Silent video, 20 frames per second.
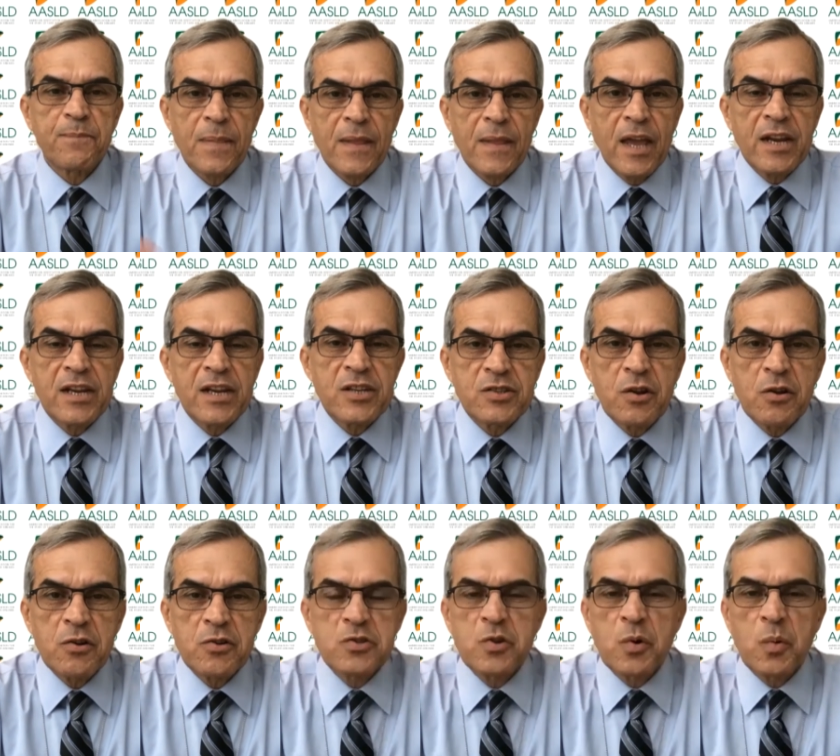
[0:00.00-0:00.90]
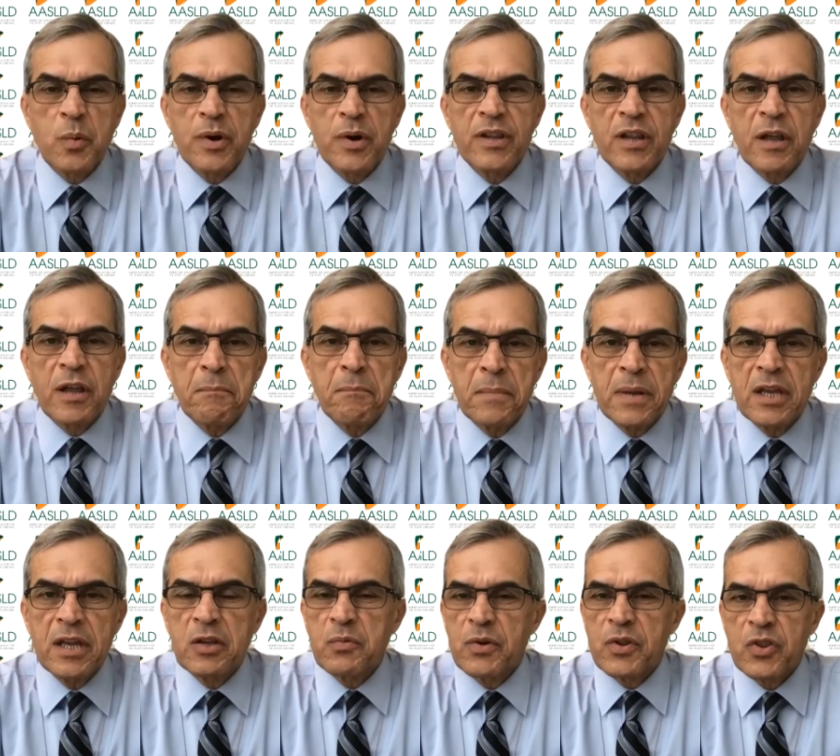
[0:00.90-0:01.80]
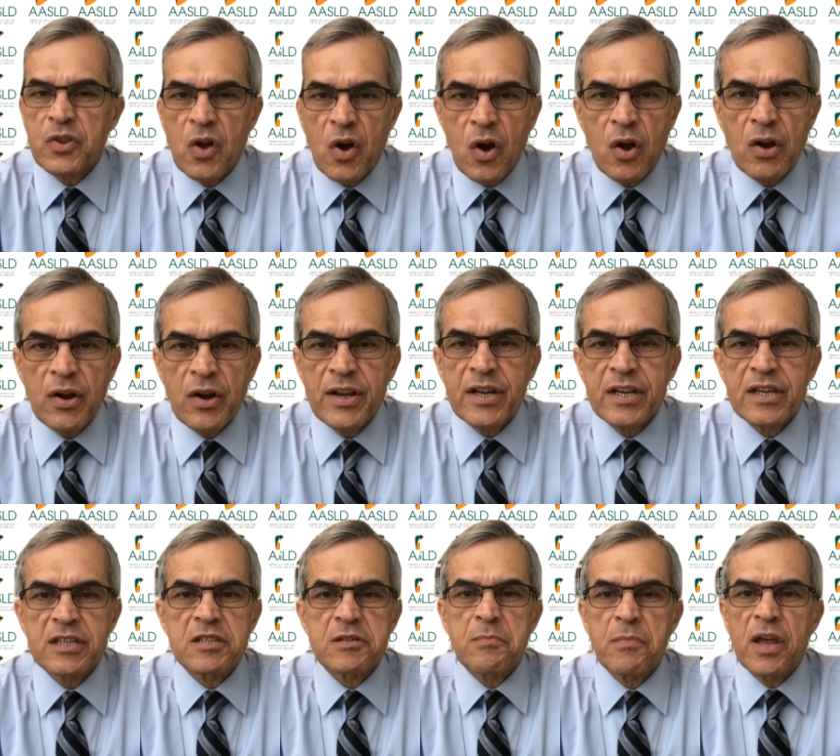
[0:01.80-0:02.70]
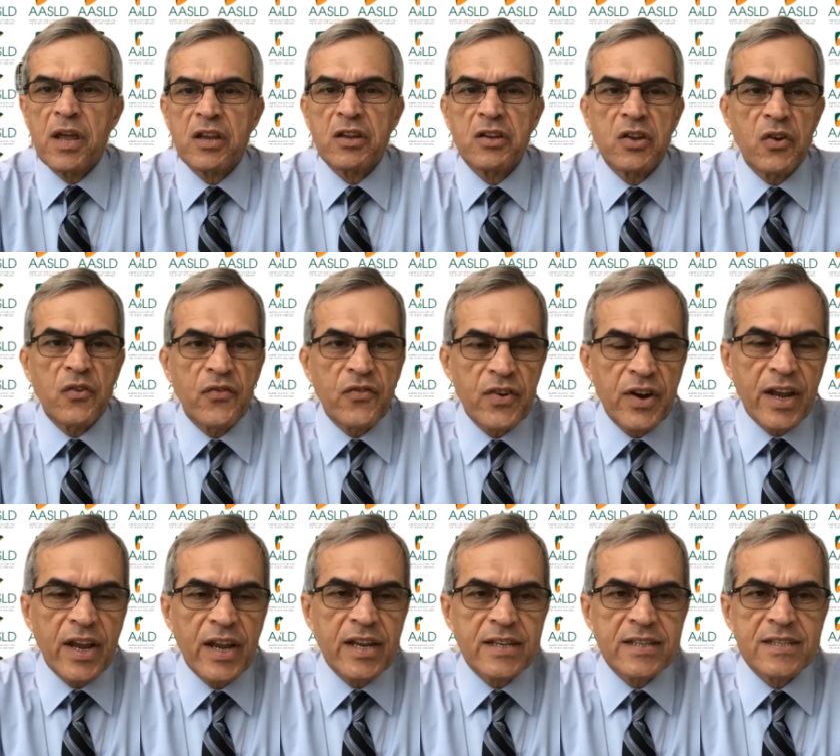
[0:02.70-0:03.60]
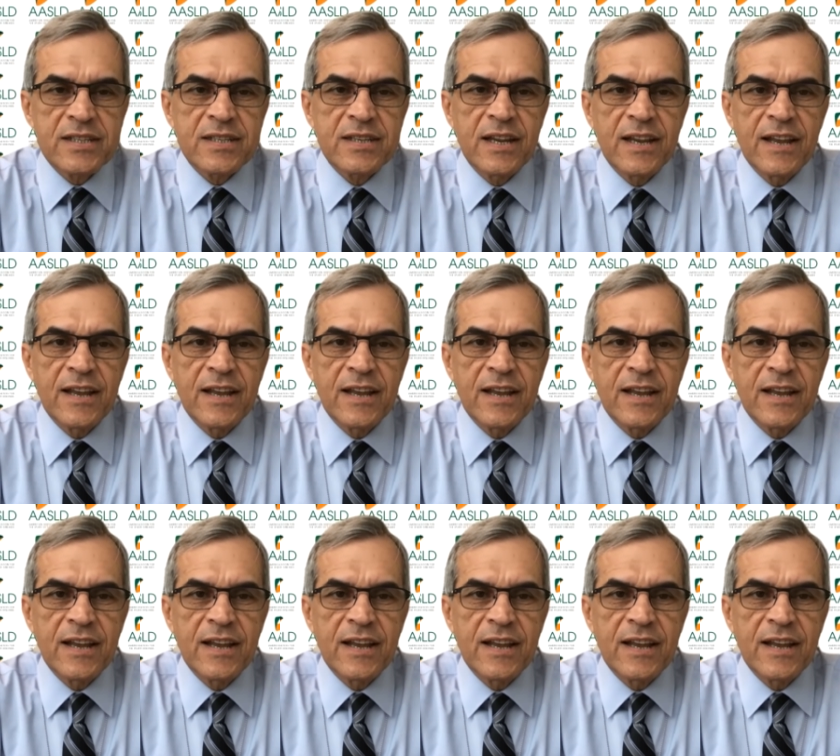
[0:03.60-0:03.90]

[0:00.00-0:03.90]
It is also where they meet with colleagues, make new friends,